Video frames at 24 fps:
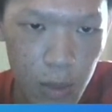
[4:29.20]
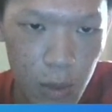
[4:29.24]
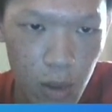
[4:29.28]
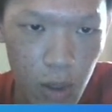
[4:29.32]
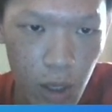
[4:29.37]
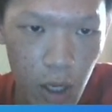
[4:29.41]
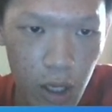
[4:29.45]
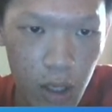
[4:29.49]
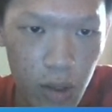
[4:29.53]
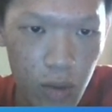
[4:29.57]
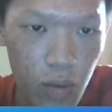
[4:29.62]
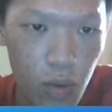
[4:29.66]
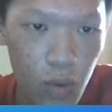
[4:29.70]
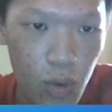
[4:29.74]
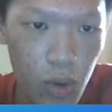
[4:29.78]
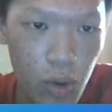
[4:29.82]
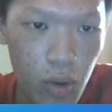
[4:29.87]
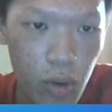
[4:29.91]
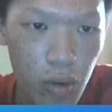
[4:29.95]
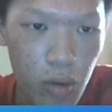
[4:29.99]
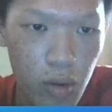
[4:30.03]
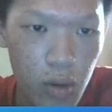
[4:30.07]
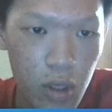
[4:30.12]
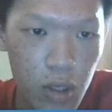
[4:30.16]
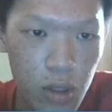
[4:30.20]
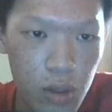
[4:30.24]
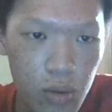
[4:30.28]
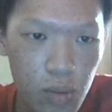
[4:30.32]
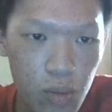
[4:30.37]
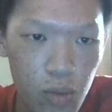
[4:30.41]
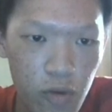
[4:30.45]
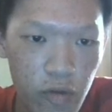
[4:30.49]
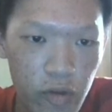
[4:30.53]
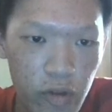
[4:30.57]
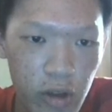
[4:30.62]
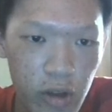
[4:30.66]
and we also need to
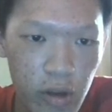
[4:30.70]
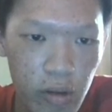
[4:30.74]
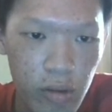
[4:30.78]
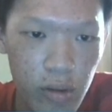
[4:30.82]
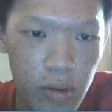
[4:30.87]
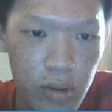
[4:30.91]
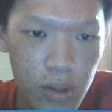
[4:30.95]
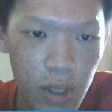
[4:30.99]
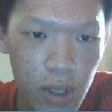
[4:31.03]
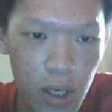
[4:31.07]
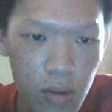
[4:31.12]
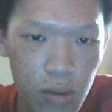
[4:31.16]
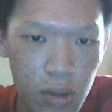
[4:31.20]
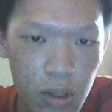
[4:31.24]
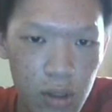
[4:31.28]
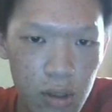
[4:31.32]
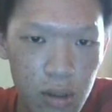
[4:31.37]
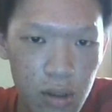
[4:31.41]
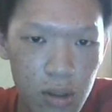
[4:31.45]
move this to our